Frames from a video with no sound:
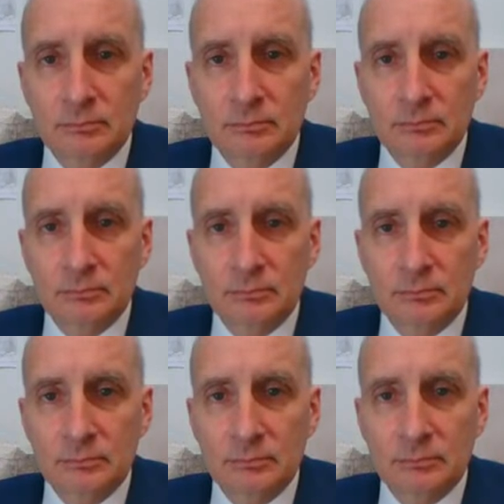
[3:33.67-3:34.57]

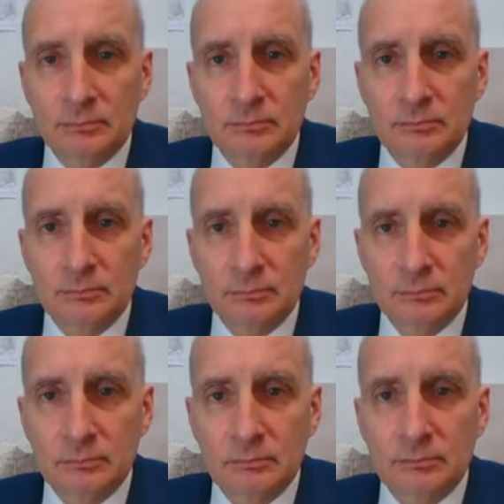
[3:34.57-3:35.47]

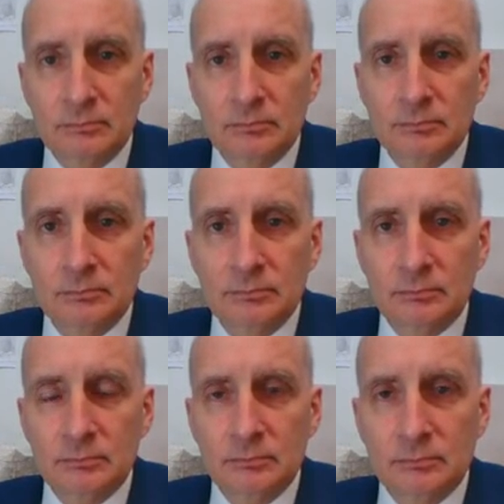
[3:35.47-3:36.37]

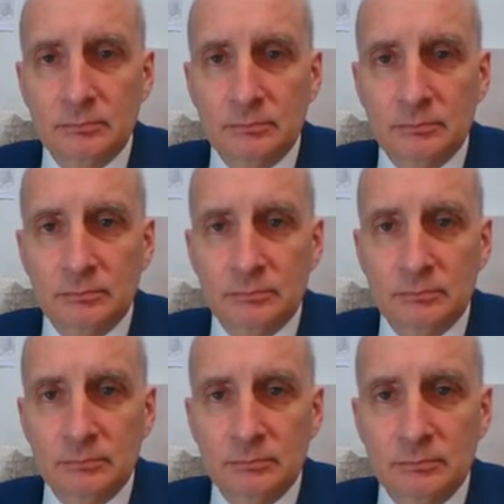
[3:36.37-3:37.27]

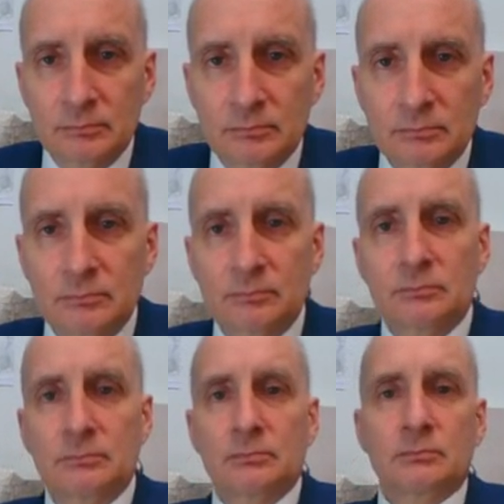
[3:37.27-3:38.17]
No words are spoken by the person on screen.